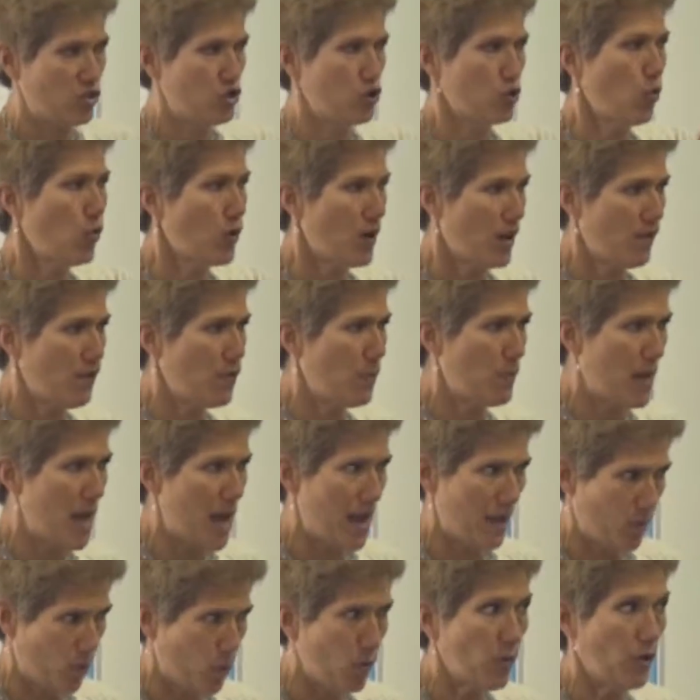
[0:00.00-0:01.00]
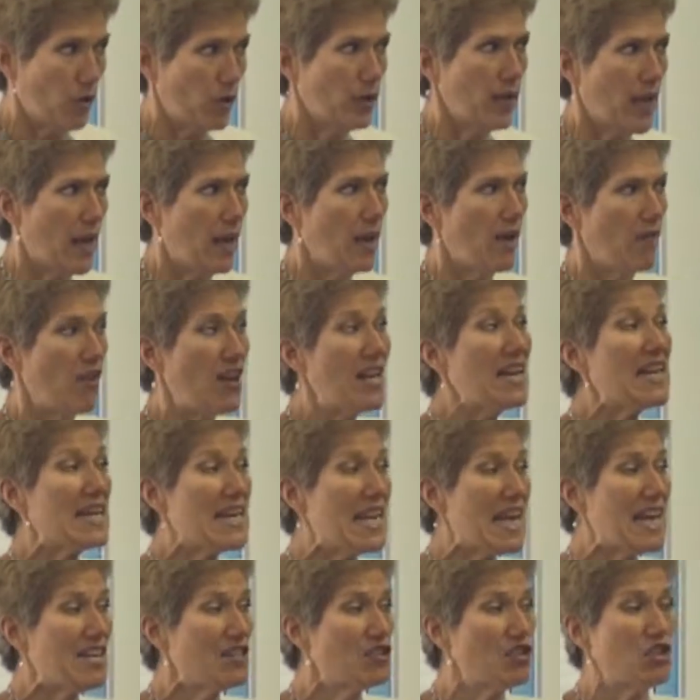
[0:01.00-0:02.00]
short of the Bible, okay, of any
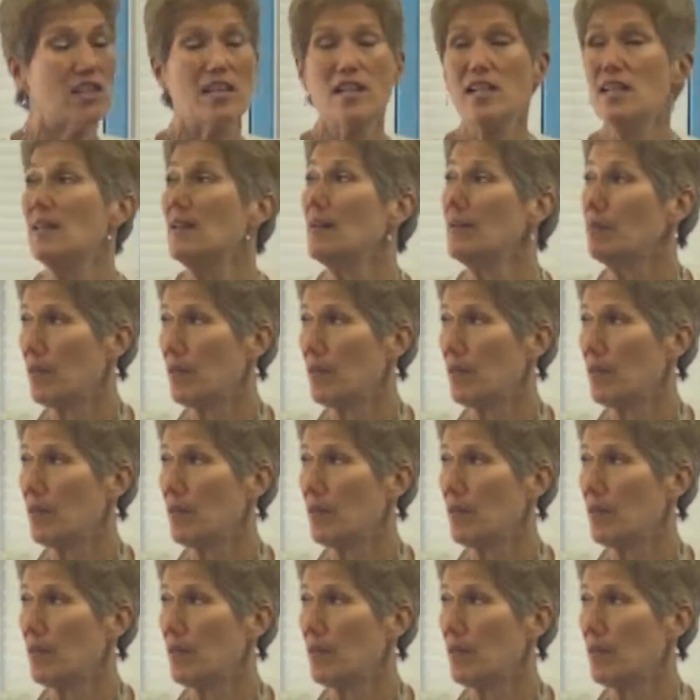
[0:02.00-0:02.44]
nation,